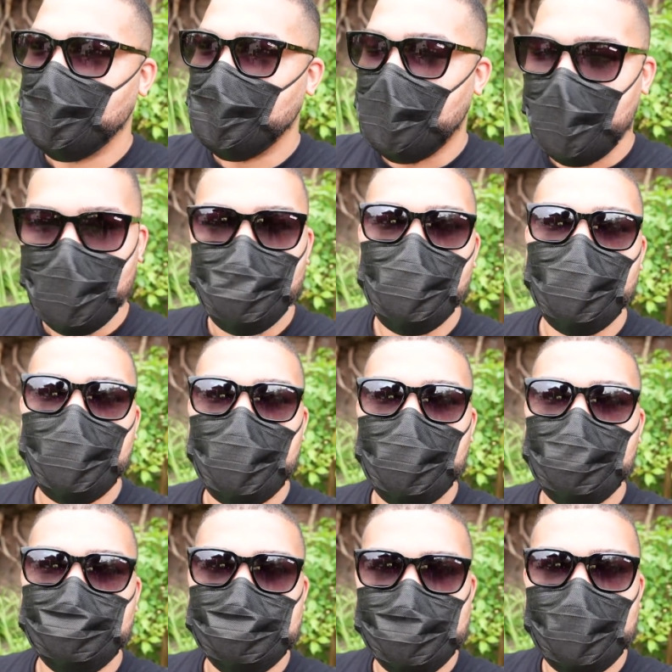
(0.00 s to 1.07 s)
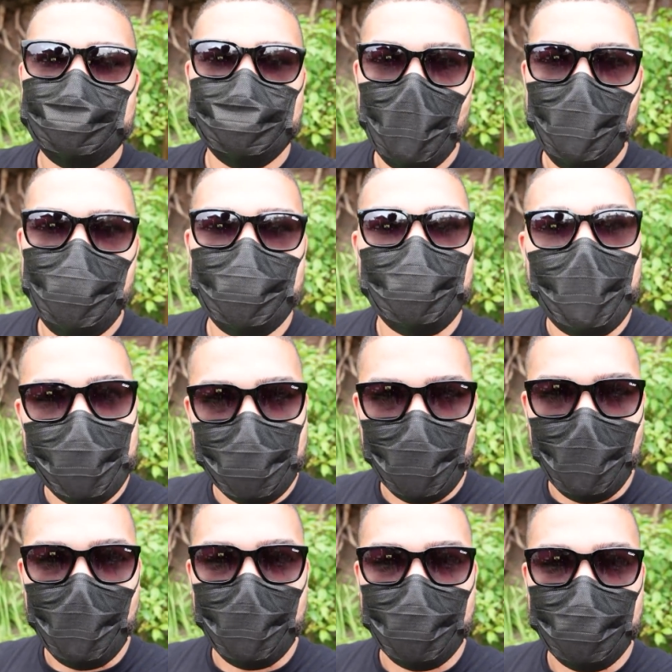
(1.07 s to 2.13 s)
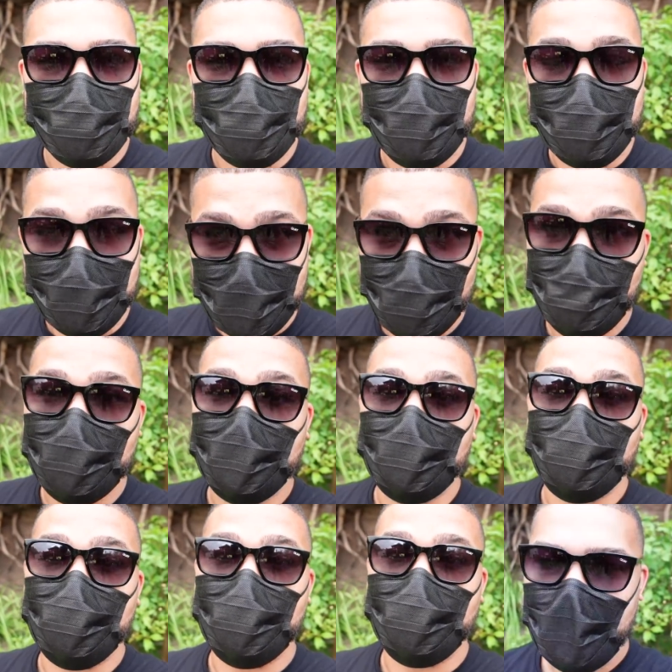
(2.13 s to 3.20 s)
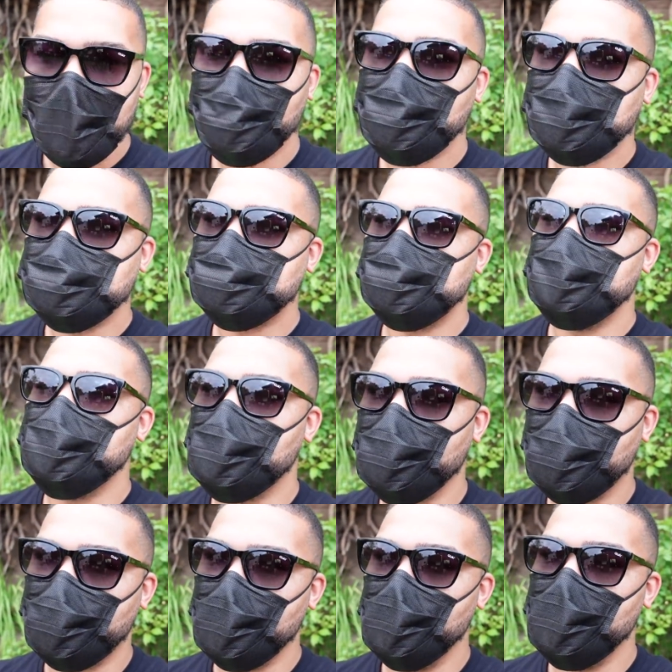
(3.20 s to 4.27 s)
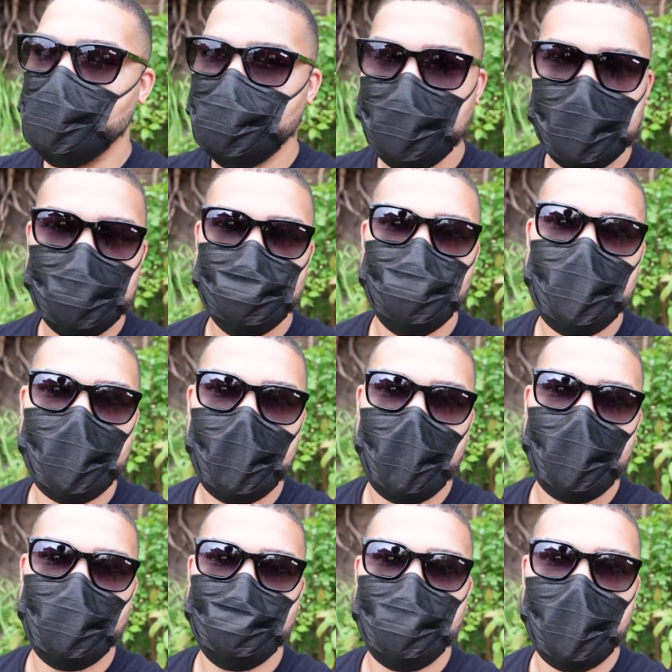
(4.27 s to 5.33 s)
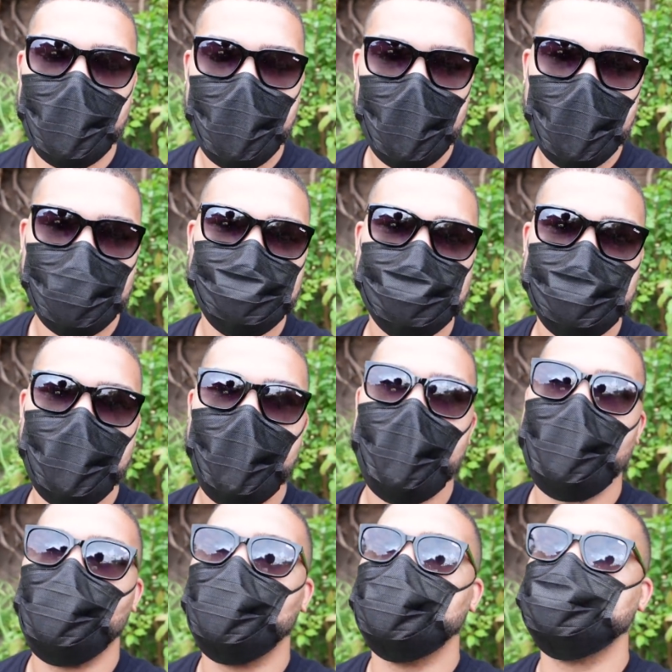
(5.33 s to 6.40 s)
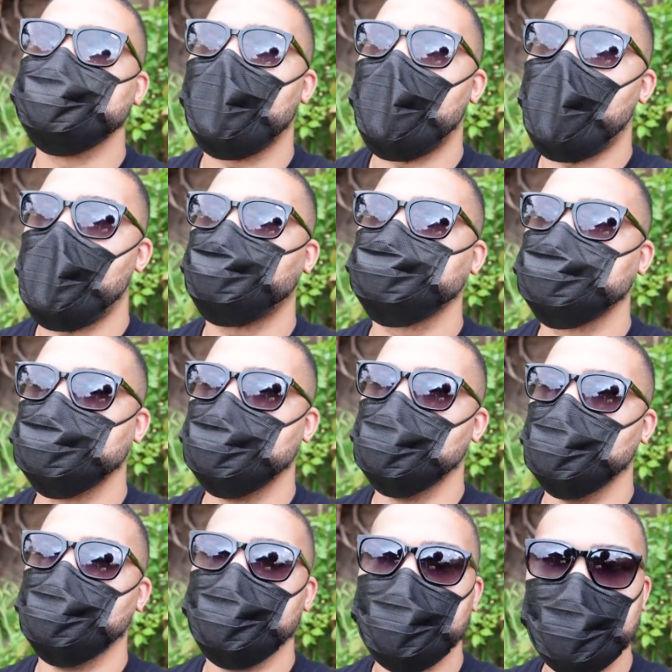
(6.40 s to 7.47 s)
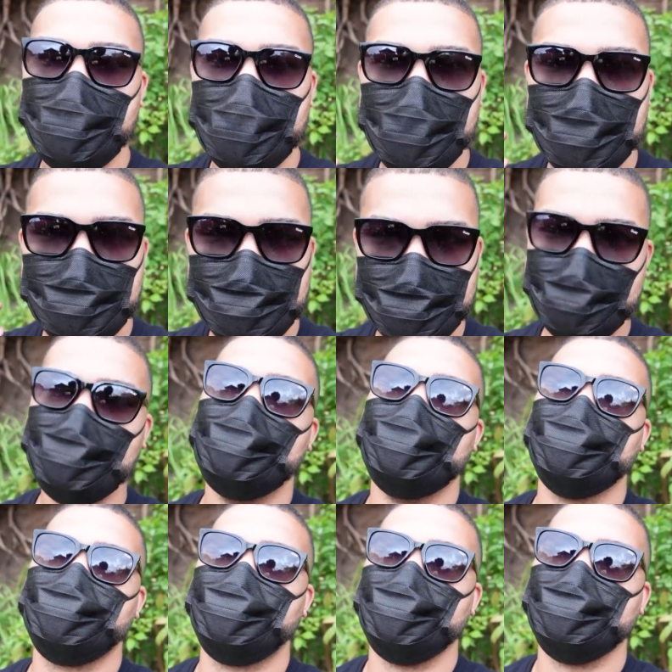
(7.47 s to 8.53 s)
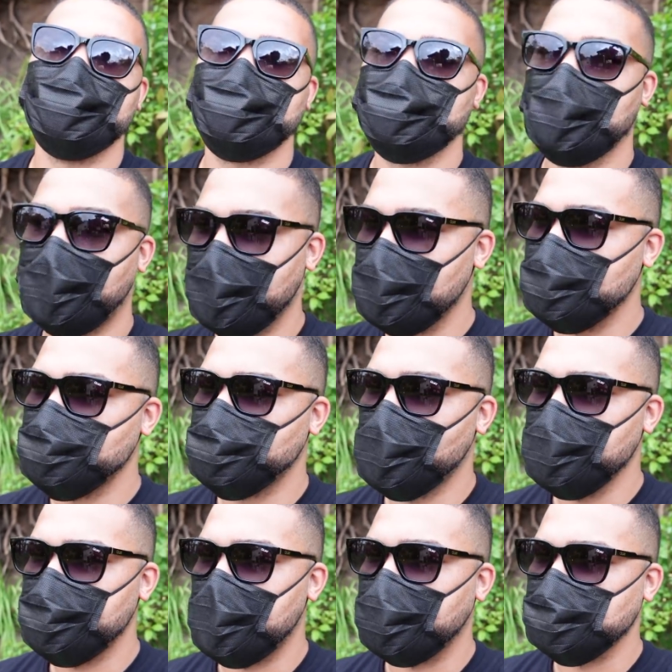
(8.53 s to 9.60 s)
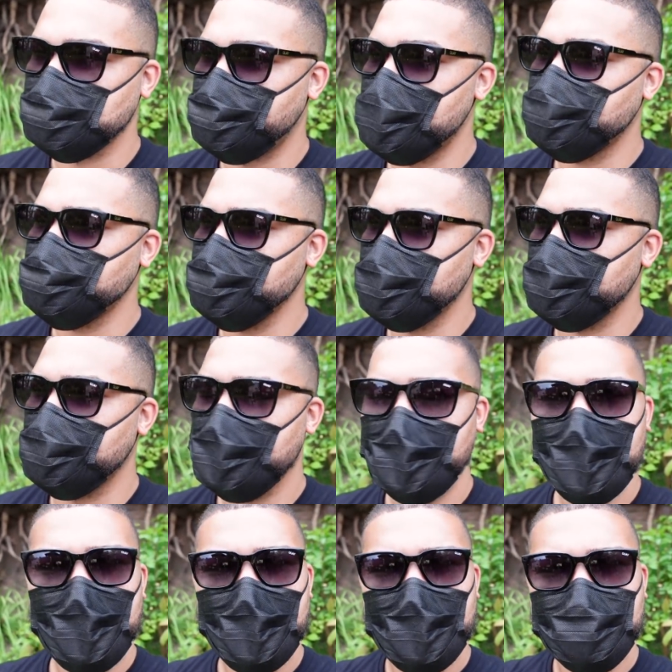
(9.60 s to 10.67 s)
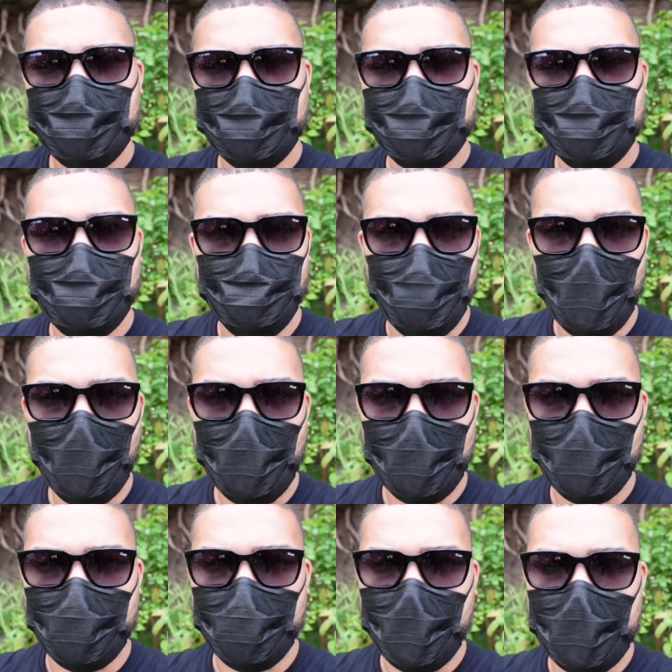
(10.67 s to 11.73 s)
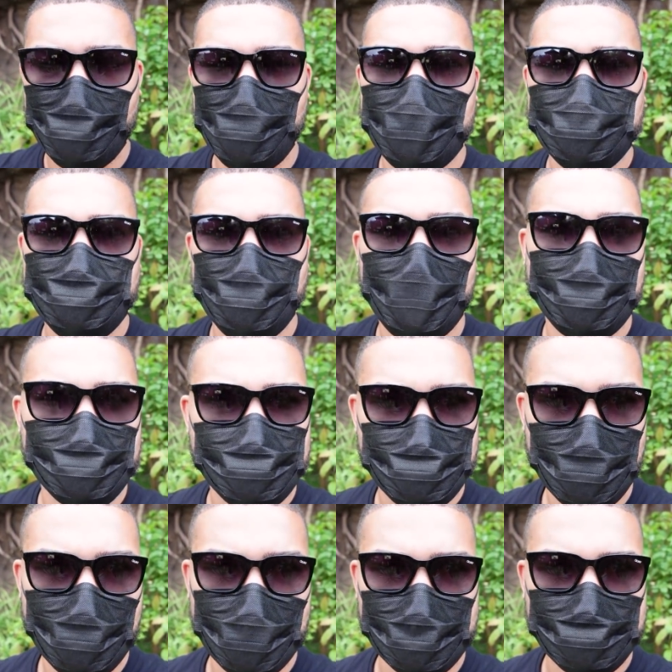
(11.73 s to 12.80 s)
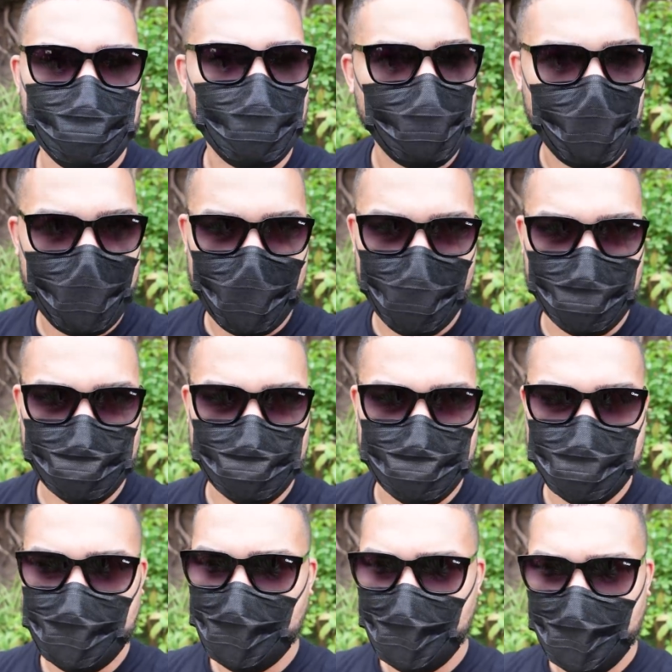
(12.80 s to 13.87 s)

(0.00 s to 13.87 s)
Animal Kingdom stays open later on in the evening. Every single food and drink item that I had today was absolutely delicious. I enjoyed that, especially the little bar at Restaurantosaurus, the lounge.